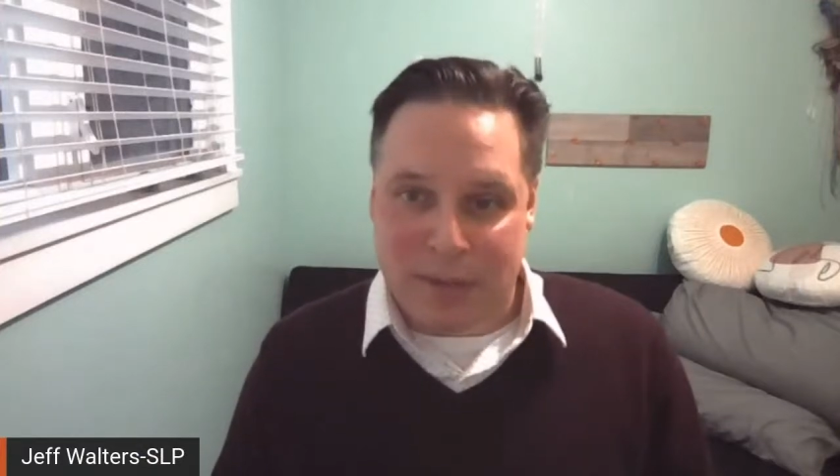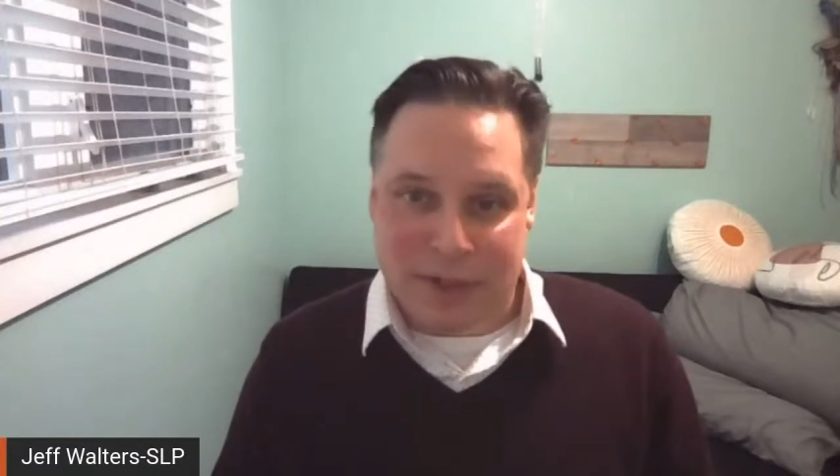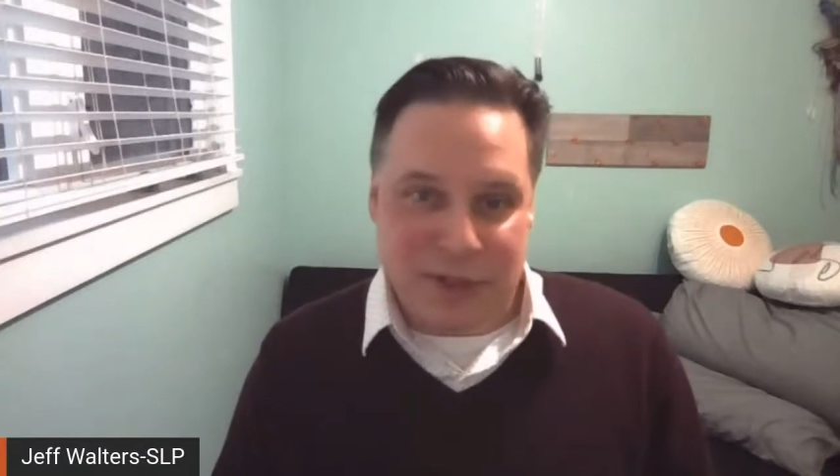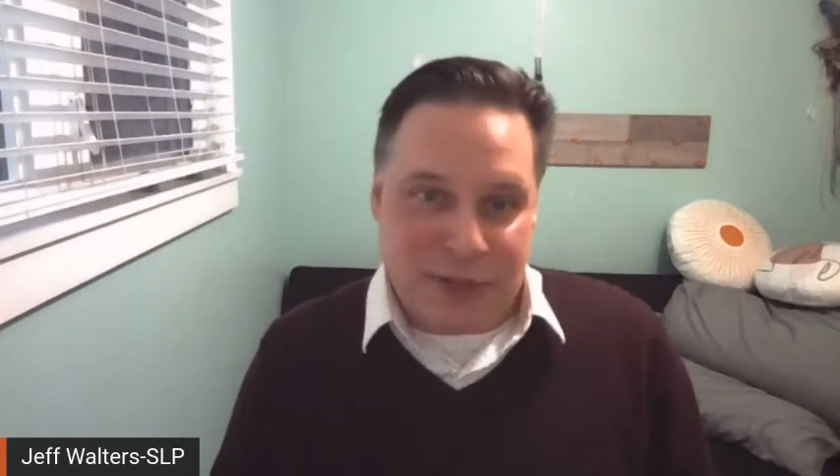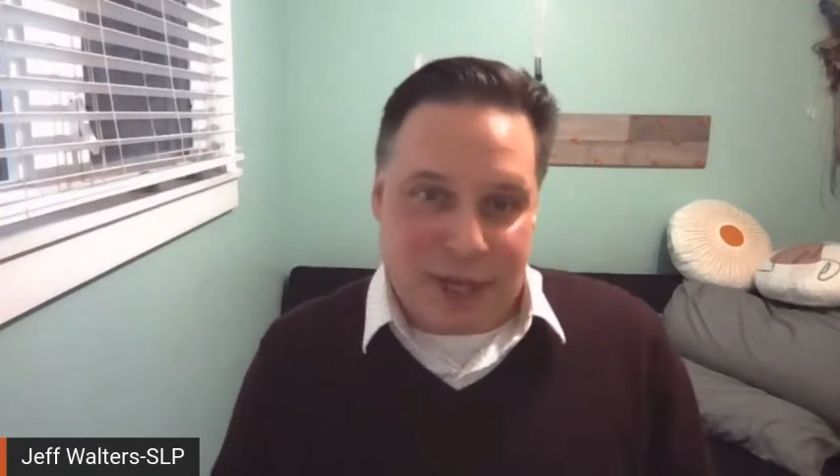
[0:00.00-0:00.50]

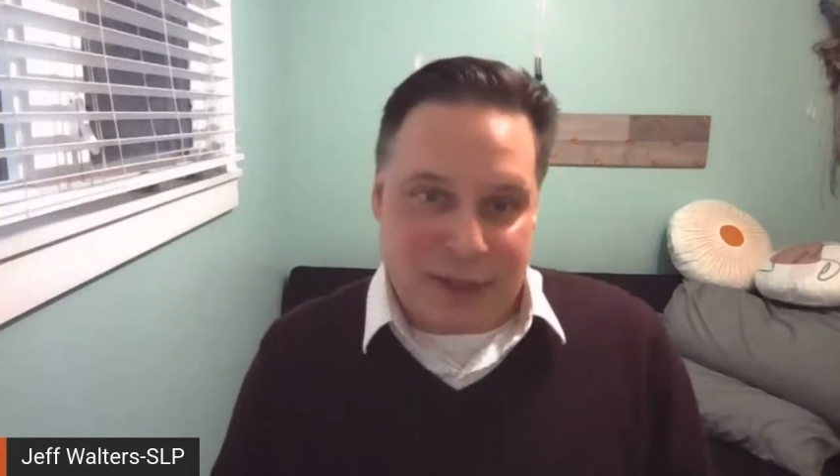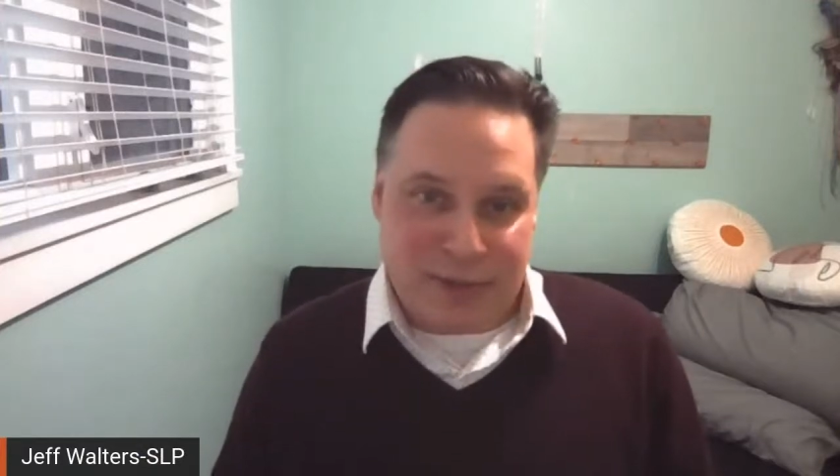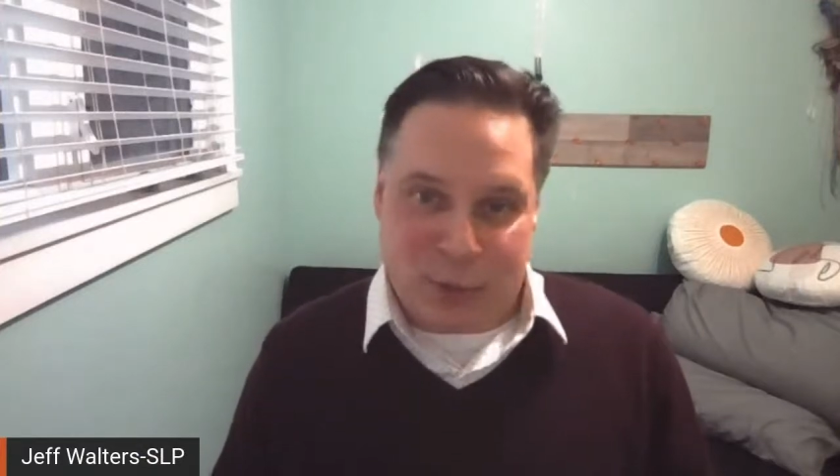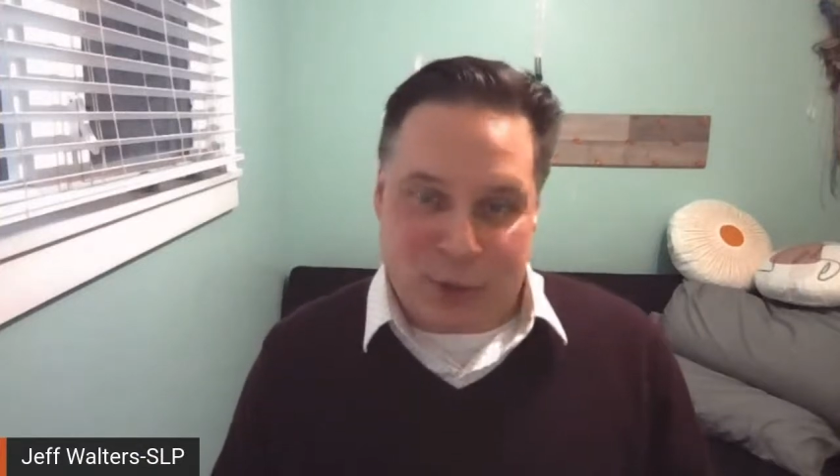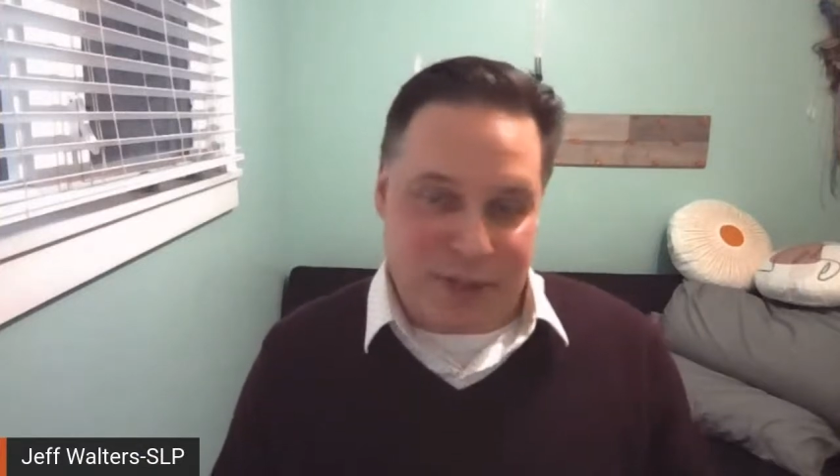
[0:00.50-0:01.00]
This is
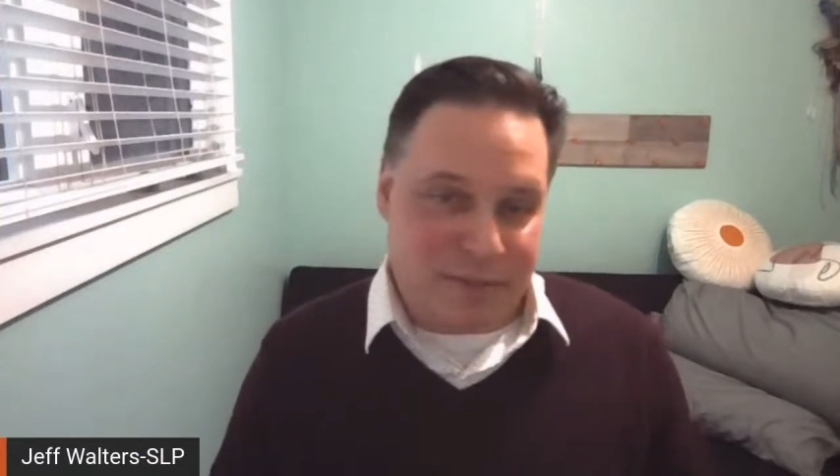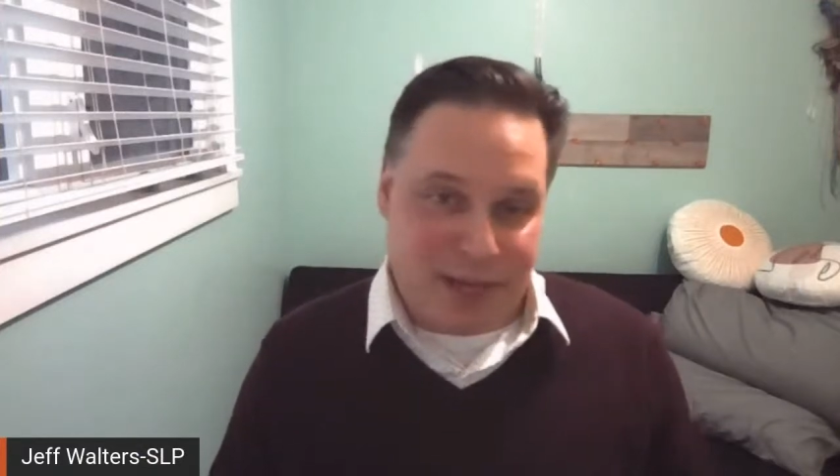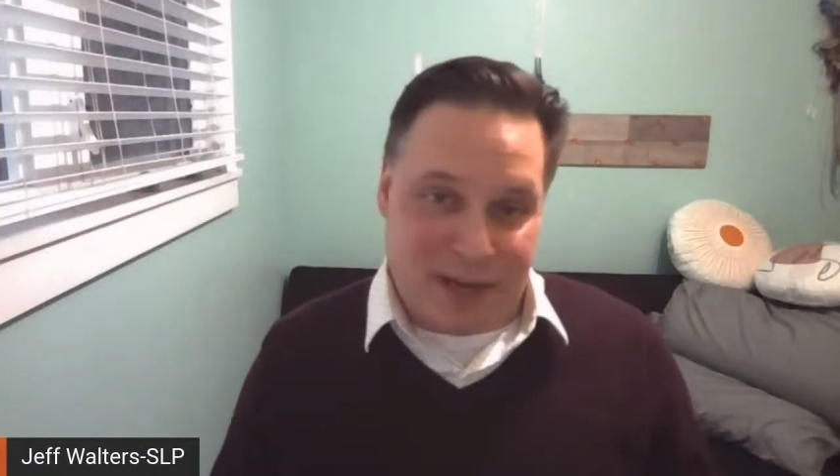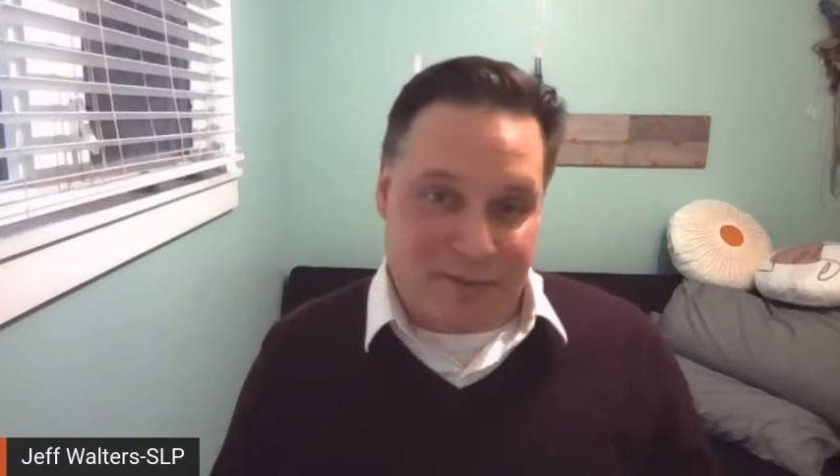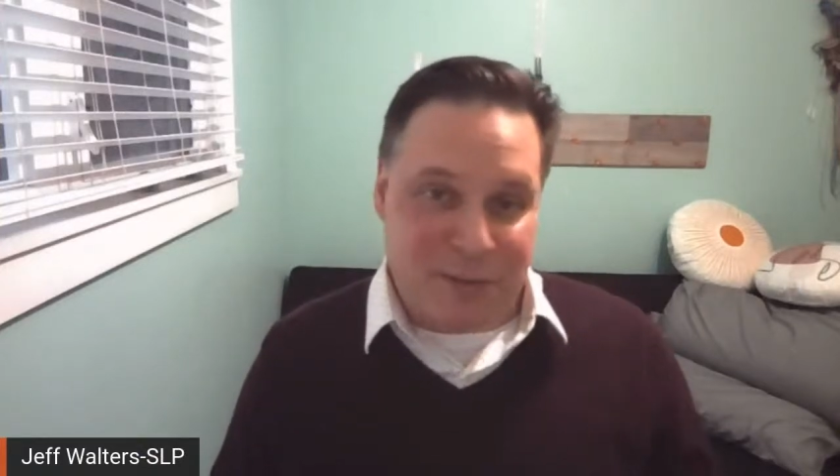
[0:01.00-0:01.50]
not, of course, some
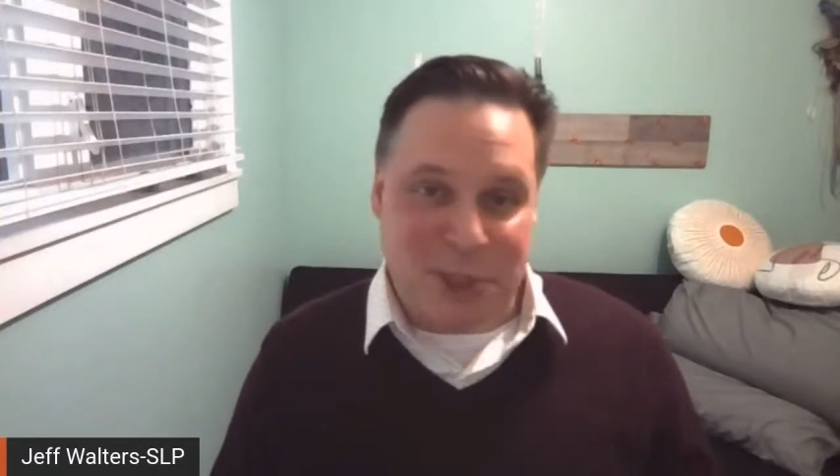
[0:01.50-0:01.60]
kind of